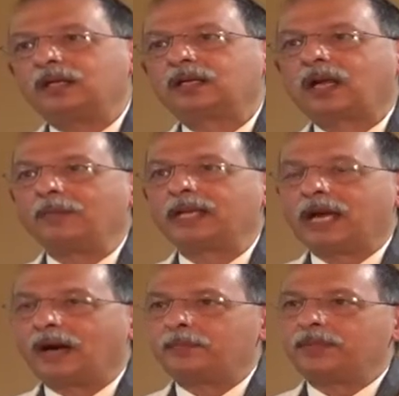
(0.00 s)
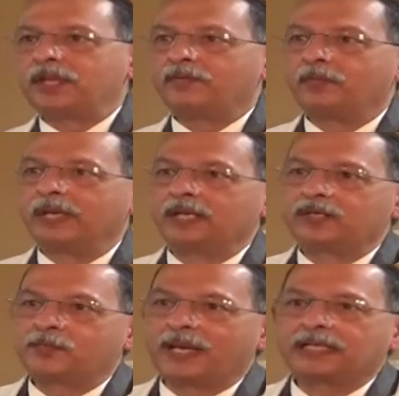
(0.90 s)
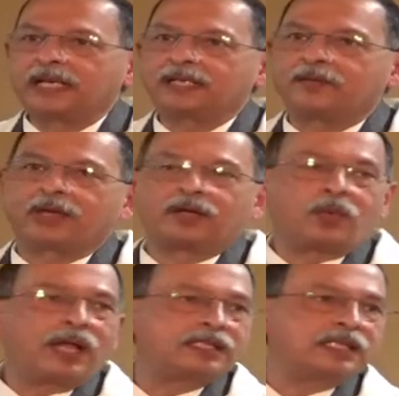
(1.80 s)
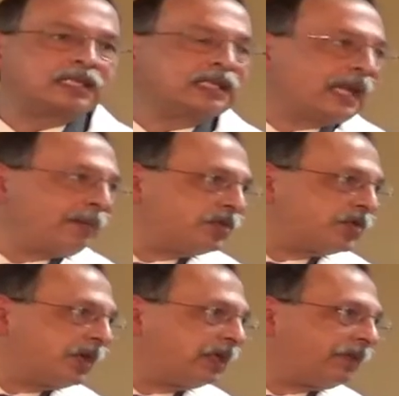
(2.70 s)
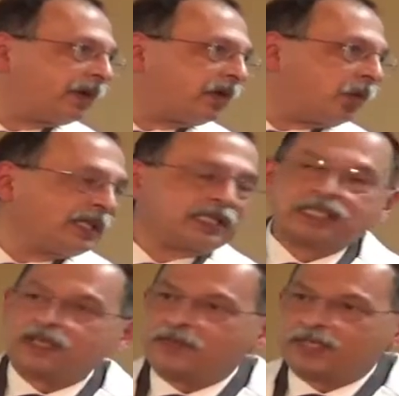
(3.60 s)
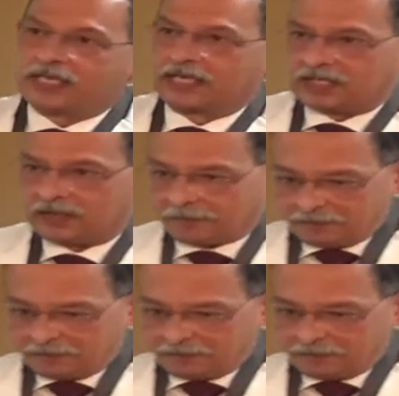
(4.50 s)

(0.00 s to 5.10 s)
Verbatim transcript: coming up, they were being respected, there were advances in chemistry, there were advances in physics.